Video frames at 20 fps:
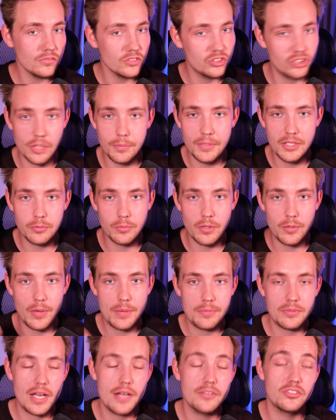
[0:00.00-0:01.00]
jump into my
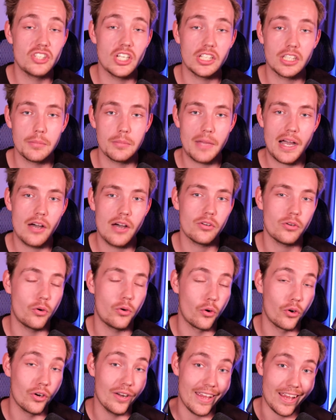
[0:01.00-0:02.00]
website, check them out,
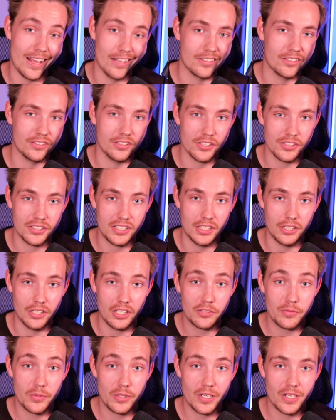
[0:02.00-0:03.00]
or else I'll just see you
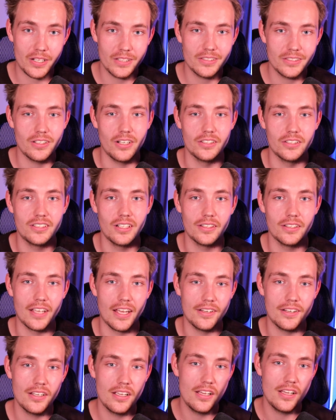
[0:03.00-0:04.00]
next week, guys. Until
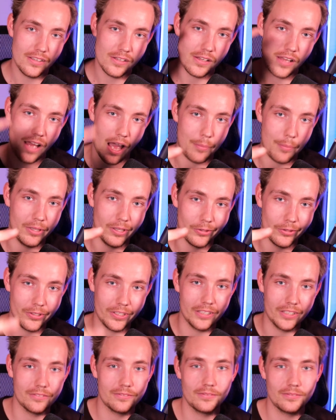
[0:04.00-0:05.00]
then, happy
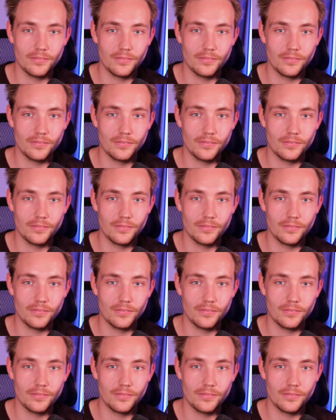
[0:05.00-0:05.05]
learning.